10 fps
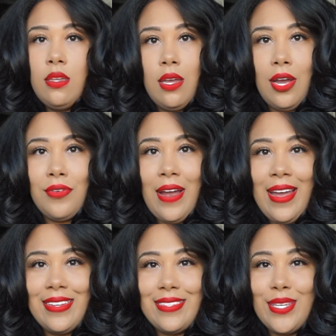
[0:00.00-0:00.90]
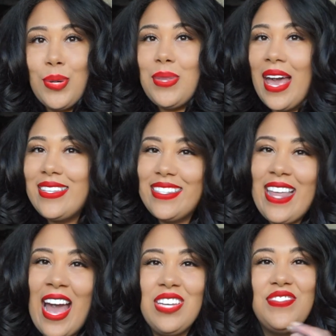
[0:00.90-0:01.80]
All right, so that's
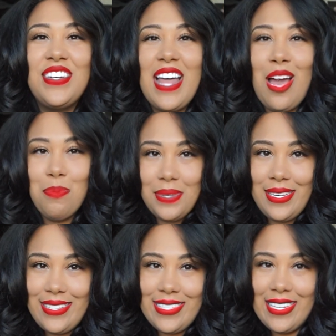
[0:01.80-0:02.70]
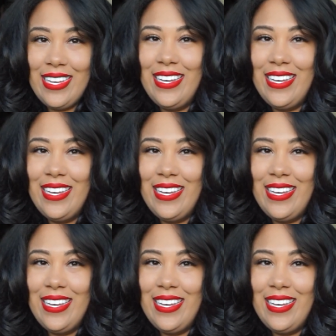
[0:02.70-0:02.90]
that for that piece.